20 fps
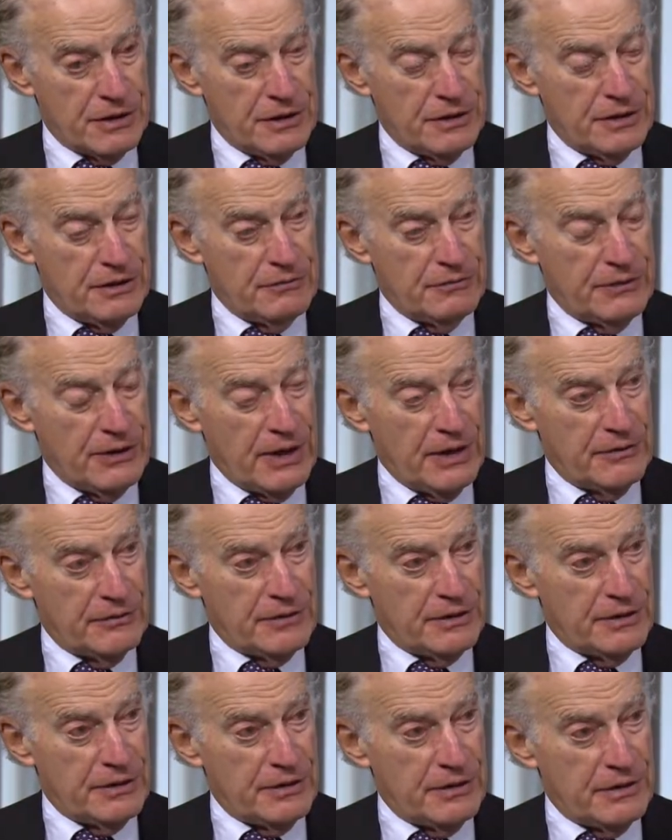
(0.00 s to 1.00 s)
involved
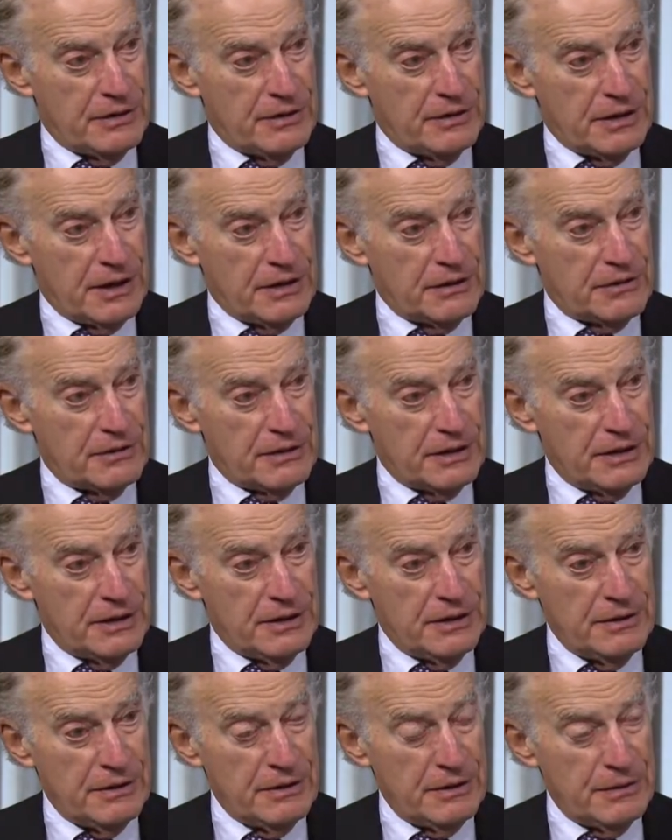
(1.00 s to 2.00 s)
in not only